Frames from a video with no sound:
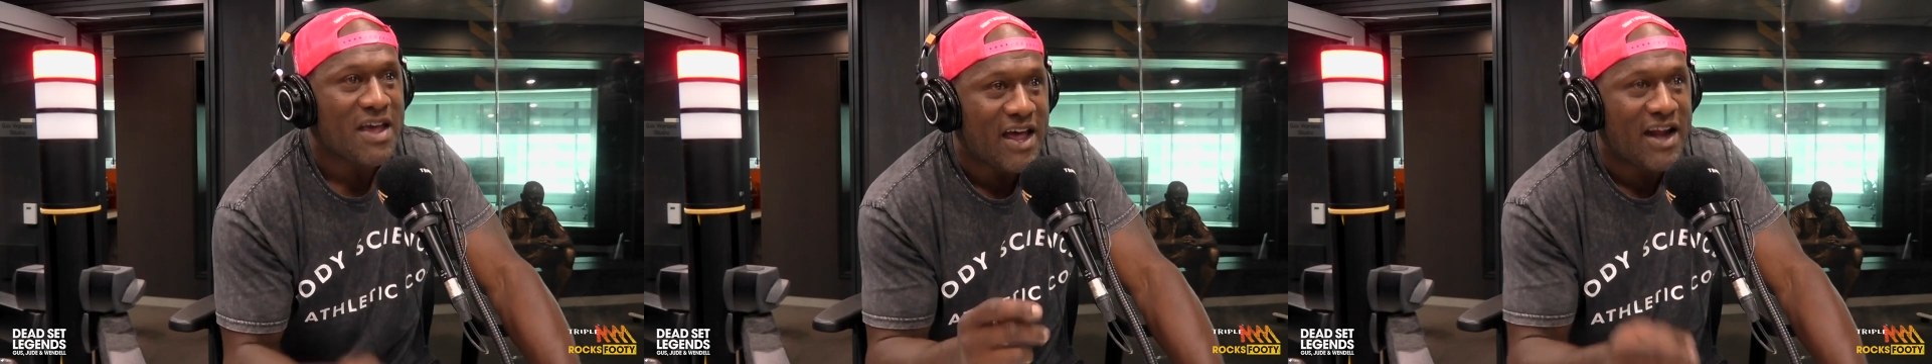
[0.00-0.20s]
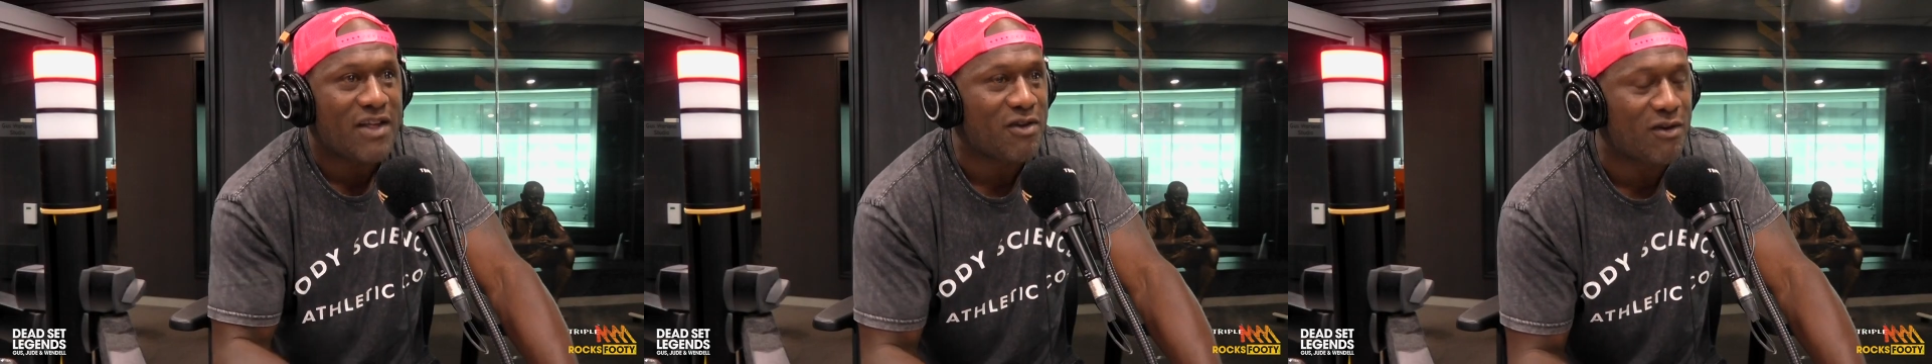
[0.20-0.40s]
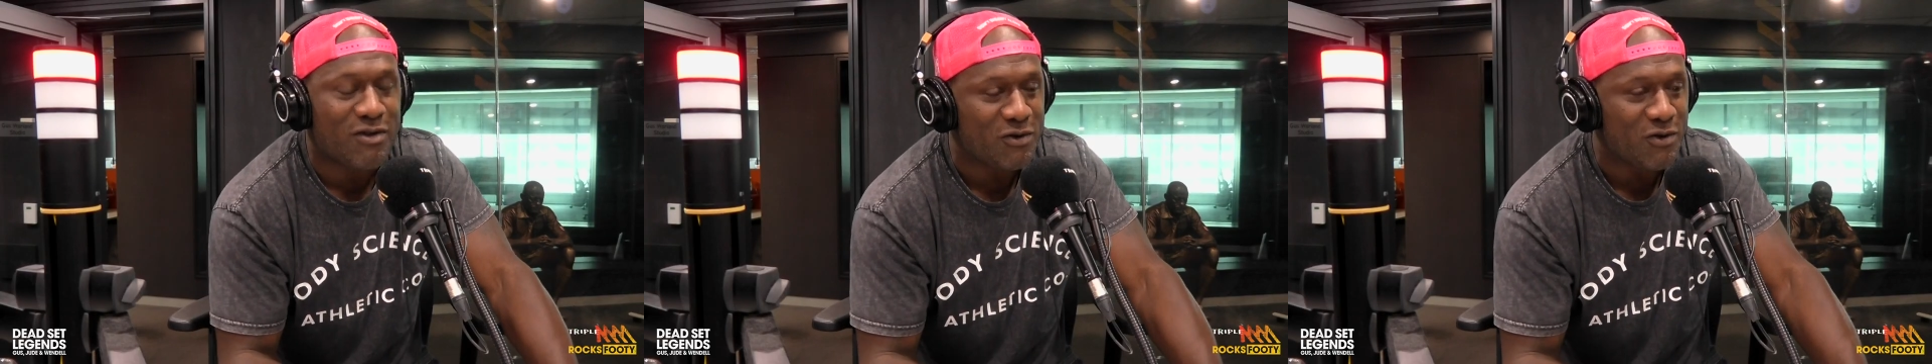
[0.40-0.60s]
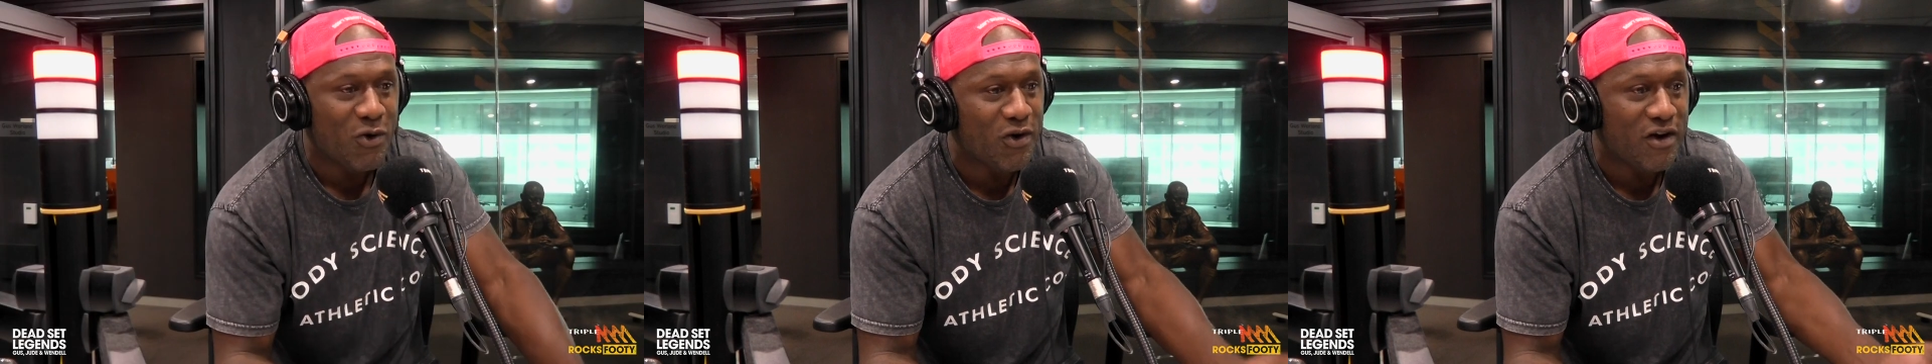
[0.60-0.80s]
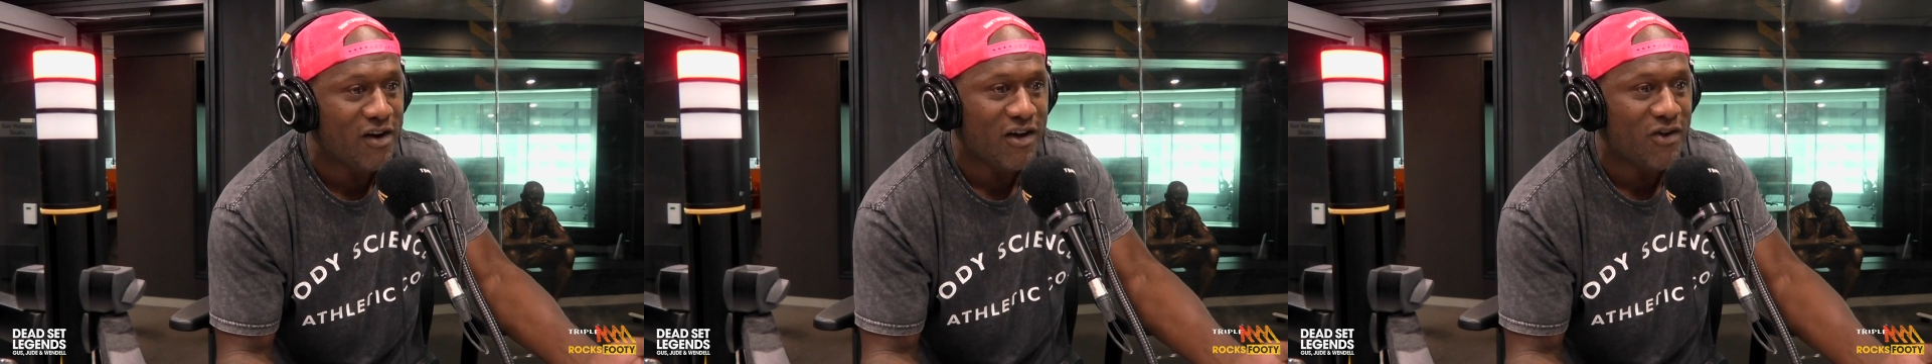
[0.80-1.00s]
And as I
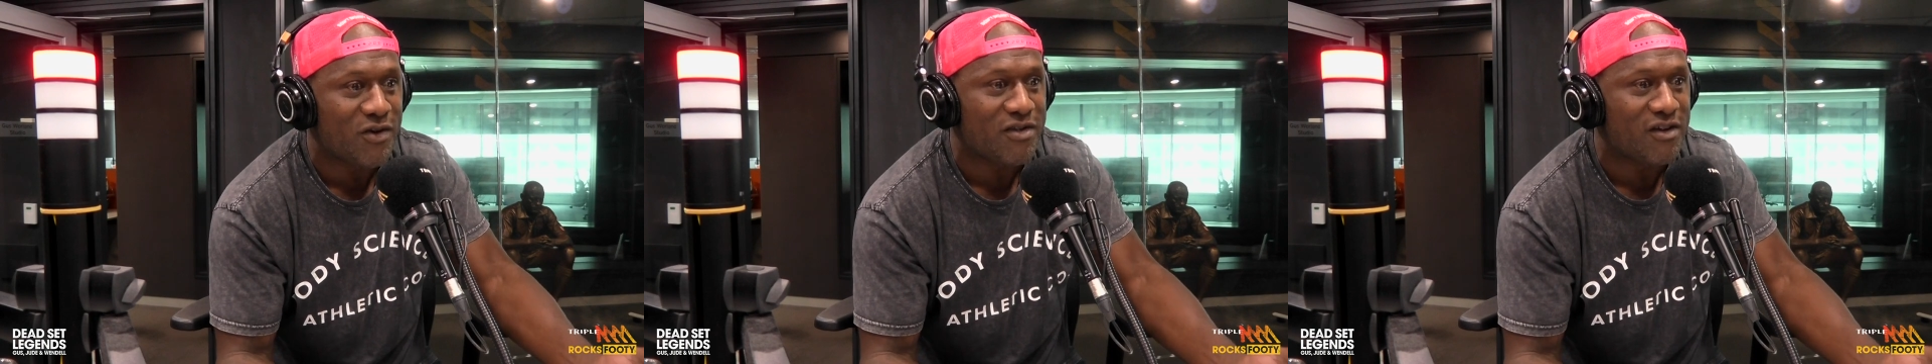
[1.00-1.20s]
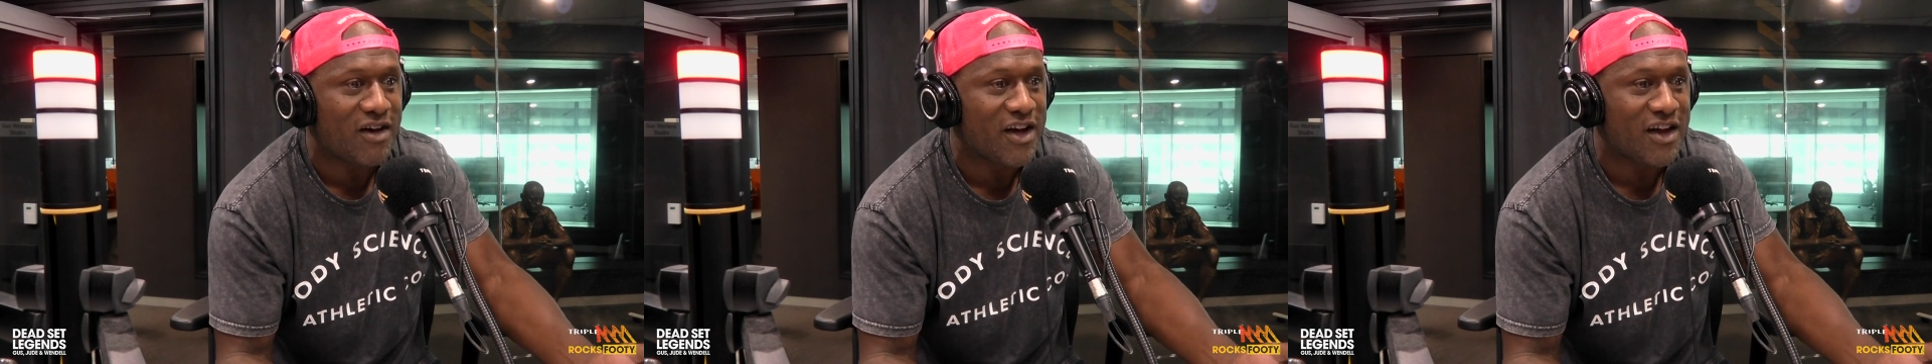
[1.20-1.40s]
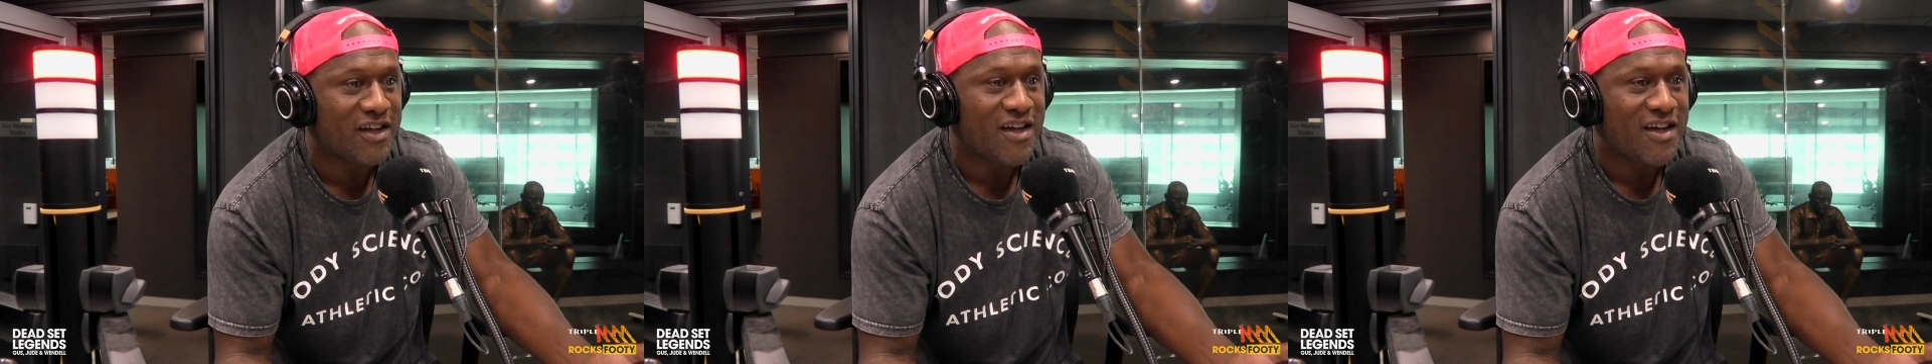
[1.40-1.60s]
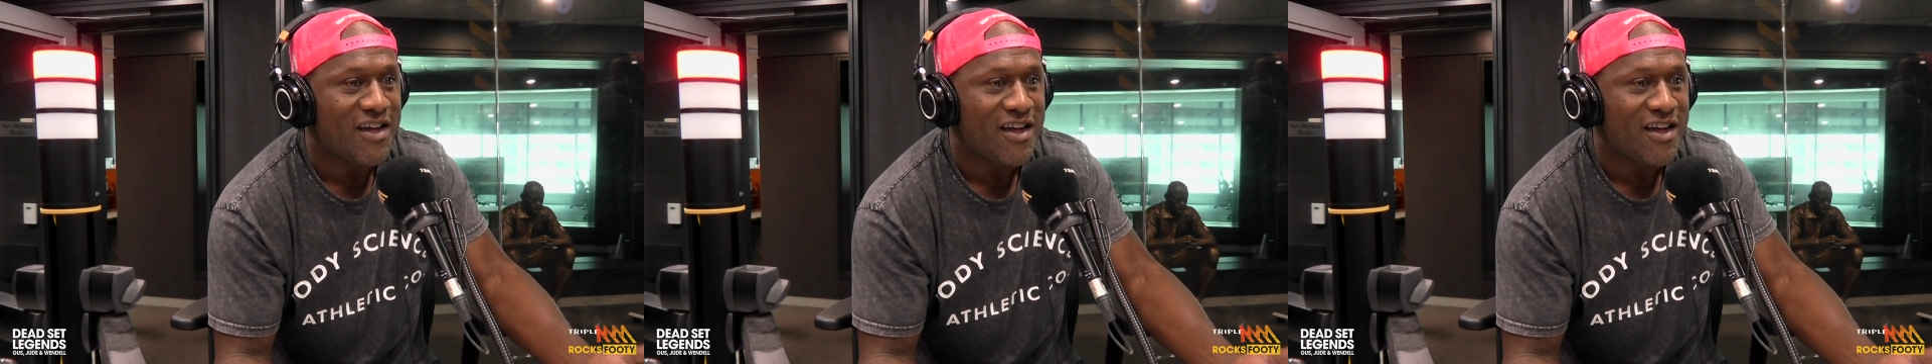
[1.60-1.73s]
scored it, I was like,